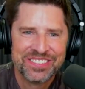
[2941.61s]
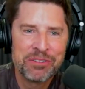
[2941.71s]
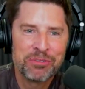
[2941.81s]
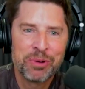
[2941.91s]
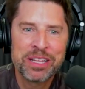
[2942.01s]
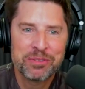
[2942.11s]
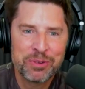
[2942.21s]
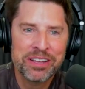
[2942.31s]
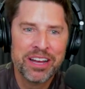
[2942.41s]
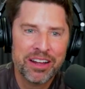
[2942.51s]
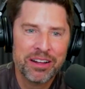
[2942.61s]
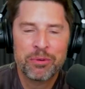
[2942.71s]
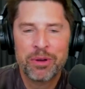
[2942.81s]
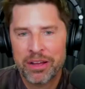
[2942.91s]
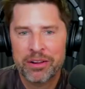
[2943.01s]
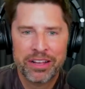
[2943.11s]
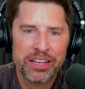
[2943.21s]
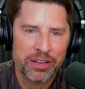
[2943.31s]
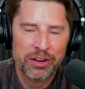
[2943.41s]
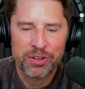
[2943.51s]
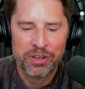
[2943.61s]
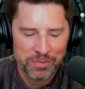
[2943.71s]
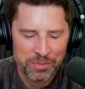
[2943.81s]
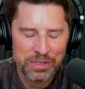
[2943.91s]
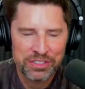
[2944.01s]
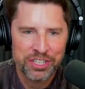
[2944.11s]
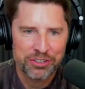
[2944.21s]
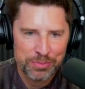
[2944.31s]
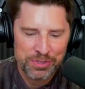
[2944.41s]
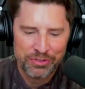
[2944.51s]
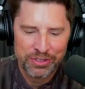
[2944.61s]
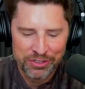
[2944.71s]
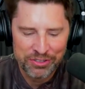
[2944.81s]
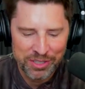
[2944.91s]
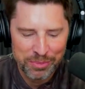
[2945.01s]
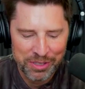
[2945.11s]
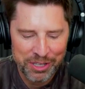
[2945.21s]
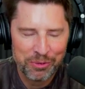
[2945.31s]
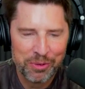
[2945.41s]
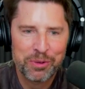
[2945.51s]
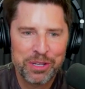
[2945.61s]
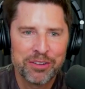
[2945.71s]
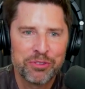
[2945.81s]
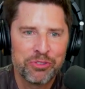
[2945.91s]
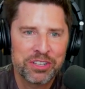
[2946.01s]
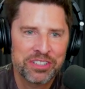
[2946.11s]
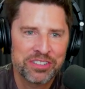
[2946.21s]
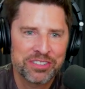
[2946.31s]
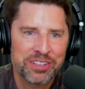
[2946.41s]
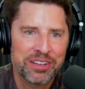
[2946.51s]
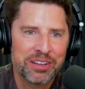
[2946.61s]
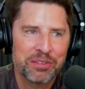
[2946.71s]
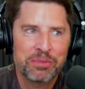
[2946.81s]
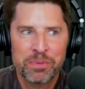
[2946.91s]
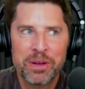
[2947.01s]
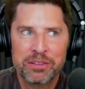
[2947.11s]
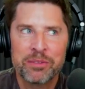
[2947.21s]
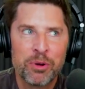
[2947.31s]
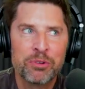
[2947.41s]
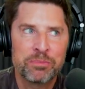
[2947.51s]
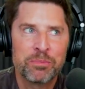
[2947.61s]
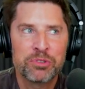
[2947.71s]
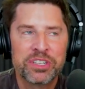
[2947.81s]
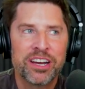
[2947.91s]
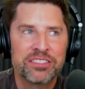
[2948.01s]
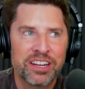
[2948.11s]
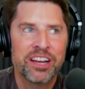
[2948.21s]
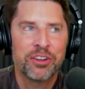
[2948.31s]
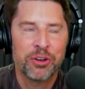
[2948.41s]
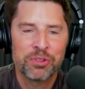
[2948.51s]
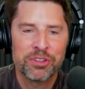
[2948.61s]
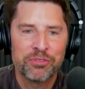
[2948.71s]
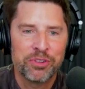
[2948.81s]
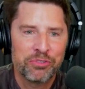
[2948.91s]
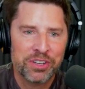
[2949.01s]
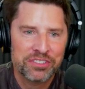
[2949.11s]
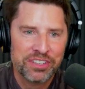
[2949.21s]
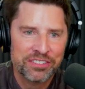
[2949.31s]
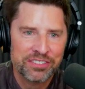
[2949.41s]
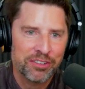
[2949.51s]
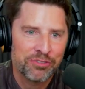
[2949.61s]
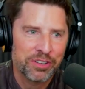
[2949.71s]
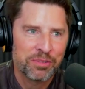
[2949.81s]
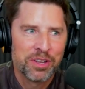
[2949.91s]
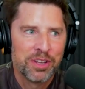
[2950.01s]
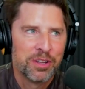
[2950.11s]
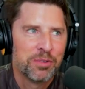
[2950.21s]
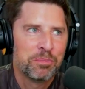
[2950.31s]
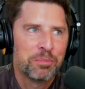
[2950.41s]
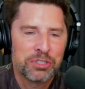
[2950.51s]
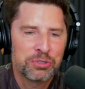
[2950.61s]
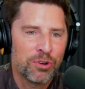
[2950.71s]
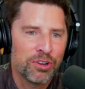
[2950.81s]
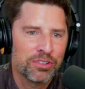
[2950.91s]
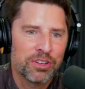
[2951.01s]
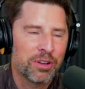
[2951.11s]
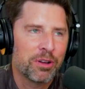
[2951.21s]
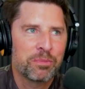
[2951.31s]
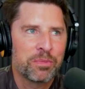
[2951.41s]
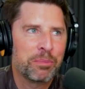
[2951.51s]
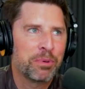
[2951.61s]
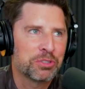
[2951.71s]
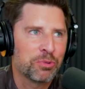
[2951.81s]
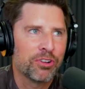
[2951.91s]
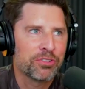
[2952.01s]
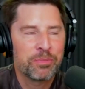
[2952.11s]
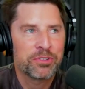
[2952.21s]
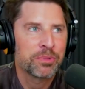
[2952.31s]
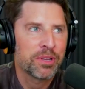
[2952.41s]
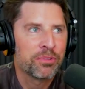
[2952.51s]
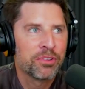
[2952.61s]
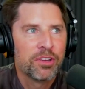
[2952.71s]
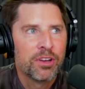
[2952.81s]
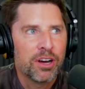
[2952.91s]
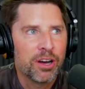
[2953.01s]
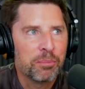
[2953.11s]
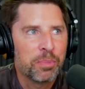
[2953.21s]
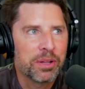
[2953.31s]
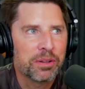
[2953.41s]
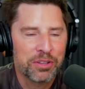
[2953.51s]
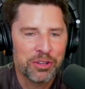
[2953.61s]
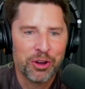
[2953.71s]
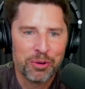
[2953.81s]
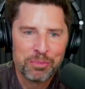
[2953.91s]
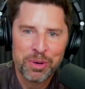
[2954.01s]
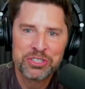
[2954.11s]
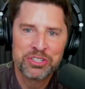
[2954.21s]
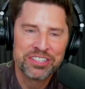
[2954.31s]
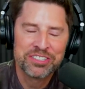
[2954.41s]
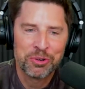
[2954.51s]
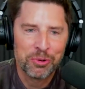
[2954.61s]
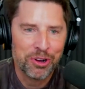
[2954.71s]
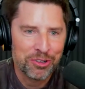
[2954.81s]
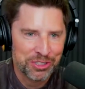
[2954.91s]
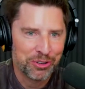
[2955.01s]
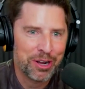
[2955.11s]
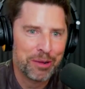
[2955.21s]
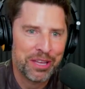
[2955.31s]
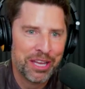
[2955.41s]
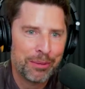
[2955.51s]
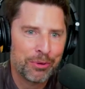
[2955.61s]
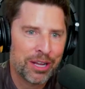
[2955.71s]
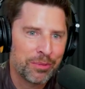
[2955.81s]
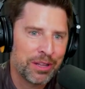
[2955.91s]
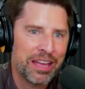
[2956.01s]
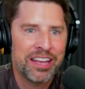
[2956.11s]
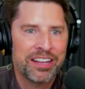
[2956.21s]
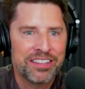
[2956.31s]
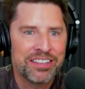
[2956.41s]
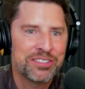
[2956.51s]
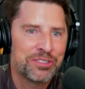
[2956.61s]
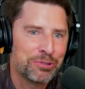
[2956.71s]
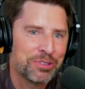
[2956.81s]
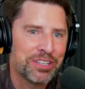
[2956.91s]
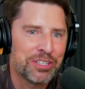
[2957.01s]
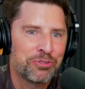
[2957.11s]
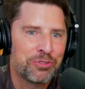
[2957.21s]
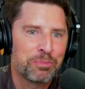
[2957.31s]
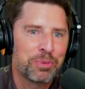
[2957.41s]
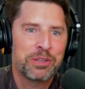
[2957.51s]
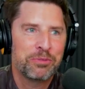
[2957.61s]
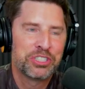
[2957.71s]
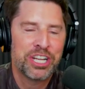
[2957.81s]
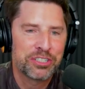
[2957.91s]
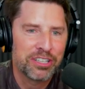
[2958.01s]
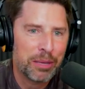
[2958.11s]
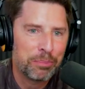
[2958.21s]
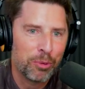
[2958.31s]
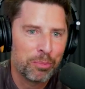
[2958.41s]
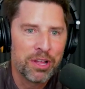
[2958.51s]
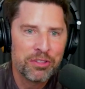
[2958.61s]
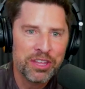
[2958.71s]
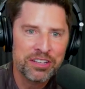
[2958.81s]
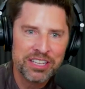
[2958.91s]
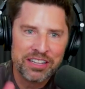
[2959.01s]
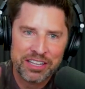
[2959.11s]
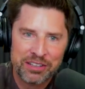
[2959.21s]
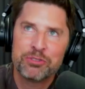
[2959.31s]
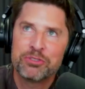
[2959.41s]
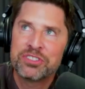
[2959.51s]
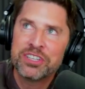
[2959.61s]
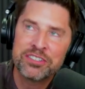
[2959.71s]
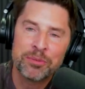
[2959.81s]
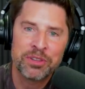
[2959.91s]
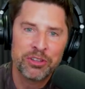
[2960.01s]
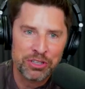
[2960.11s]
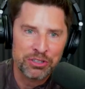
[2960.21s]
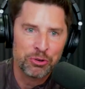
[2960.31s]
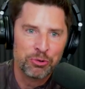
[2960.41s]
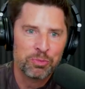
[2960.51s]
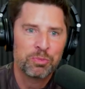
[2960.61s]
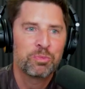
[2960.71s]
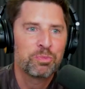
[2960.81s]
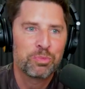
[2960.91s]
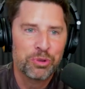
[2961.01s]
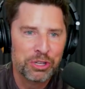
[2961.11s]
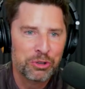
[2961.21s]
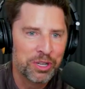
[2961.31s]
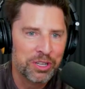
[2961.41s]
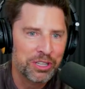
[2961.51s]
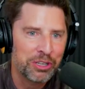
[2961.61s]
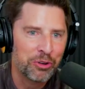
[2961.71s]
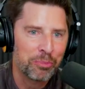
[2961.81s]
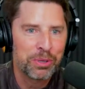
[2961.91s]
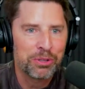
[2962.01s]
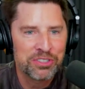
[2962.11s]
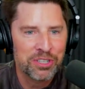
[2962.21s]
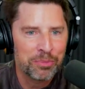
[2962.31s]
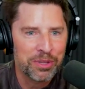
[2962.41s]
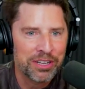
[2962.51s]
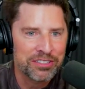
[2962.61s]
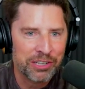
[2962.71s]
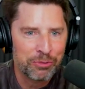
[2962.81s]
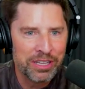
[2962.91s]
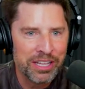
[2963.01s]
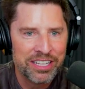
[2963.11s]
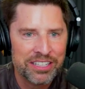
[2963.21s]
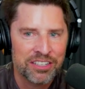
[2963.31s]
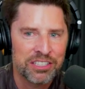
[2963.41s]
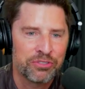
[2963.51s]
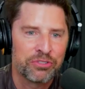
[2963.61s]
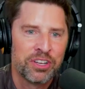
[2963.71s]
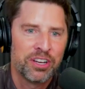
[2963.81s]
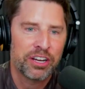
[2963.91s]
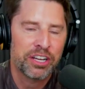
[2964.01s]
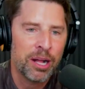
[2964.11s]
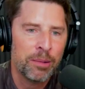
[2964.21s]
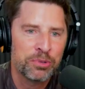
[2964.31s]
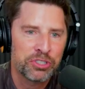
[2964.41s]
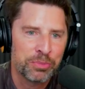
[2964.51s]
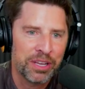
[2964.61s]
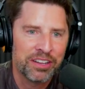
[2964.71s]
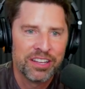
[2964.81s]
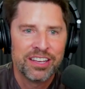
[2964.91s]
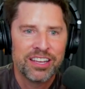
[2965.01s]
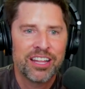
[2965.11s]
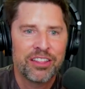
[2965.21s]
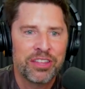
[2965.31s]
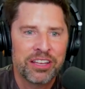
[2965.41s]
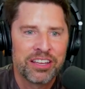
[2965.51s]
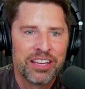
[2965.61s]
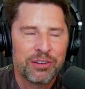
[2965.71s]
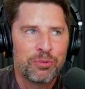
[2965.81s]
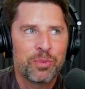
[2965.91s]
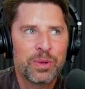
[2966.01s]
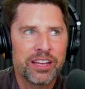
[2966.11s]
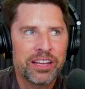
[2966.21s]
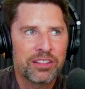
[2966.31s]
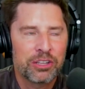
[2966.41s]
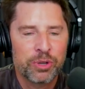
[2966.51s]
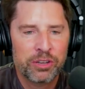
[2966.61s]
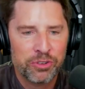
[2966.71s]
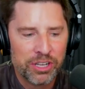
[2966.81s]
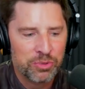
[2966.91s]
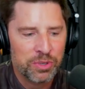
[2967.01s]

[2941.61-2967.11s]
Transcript: Right. Well, we we I, again, I don't want to be gender specific like You said, but yeah, we love to fix things. I, uh, I love most most guys that I know love to fix things. They love to punch wall, uh, uh not punch walls. Uh, sometimes, uh, but you know, punch things into walls. You know, grab the hammer, grab the hang this, do this, put even change a light bulb. Things that like you see something that you can do pretty quickly or build something. It's like we like that sense of accomplishment, and I think we like the quick fix.